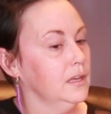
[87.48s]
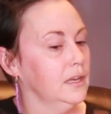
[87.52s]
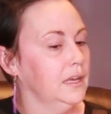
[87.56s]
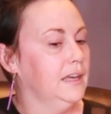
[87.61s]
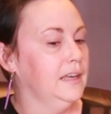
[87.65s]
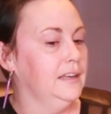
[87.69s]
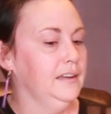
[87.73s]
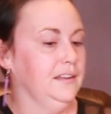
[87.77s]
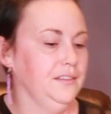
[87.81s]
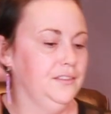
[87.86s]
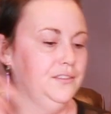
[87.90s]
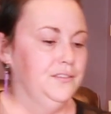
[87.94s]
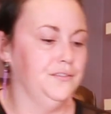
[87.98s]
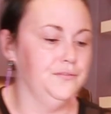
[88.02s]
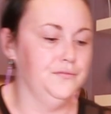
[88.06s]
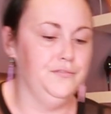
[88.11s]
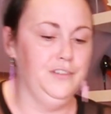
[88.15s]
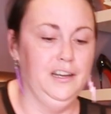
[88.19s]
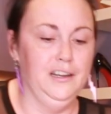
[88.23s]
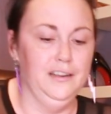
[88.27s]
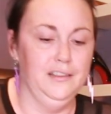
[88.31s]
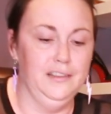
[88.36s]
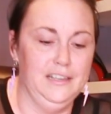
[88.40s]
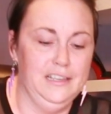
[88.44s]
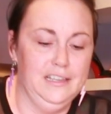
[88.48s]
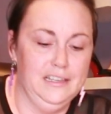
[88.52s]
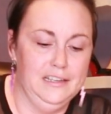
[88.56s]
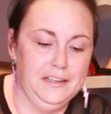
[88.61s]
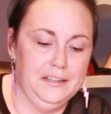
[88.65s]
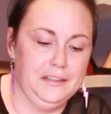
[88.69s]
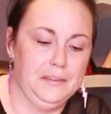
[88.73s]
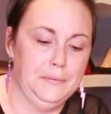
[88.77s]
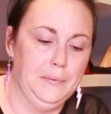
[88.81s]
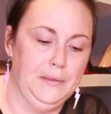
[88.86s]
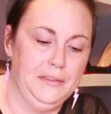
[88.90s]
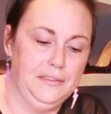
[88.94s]
And it's fairly
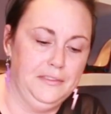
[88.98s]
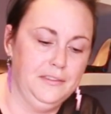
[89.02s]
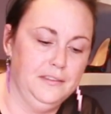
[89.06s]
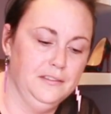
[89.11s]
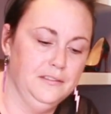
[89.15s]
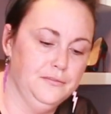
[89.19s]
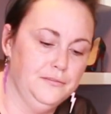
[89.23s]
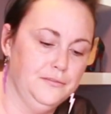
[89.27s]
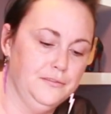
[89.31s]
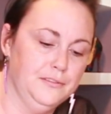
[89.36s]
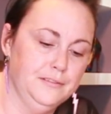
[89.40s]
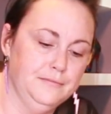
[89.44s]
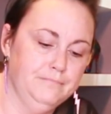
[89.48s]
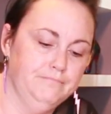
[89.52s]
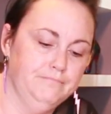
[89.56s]
inexpensive.